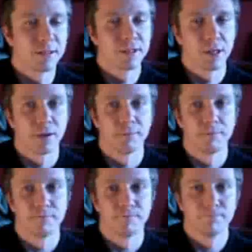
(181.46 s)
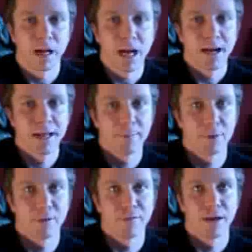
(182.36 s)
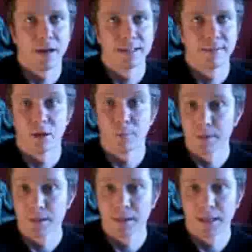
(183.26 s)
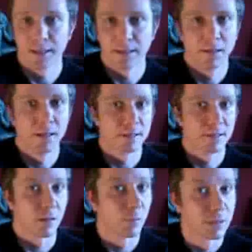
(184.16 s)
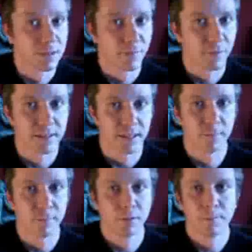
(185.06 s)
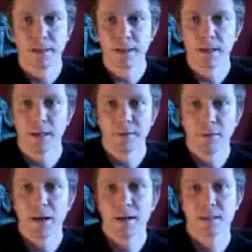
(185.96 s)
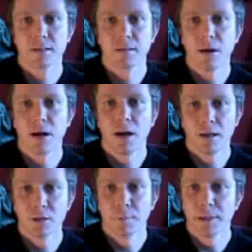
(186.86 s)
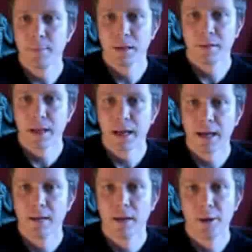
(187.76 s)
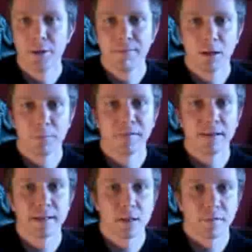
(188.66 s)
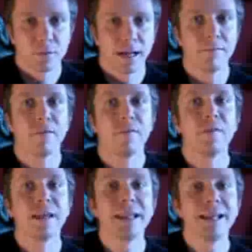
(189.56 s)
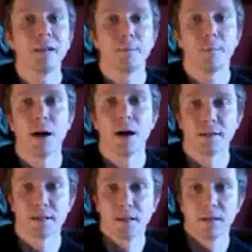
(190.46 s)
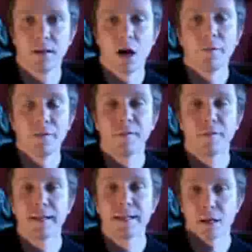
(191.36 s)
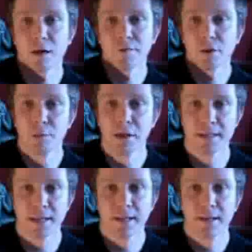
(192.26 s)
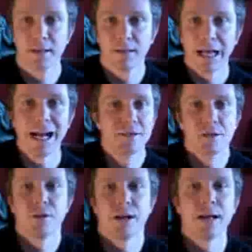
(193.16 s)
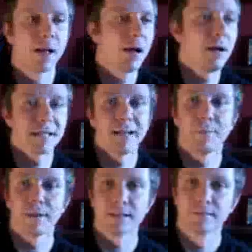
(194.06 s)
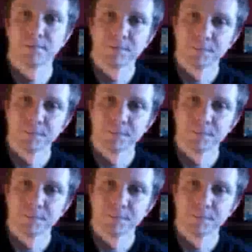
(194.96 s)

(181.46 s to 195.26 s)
also higher profile developers like Linus Stolwarts, for example. But there are a lot of people out there who develop free software and feel part of the free software community. I do. I can't help it.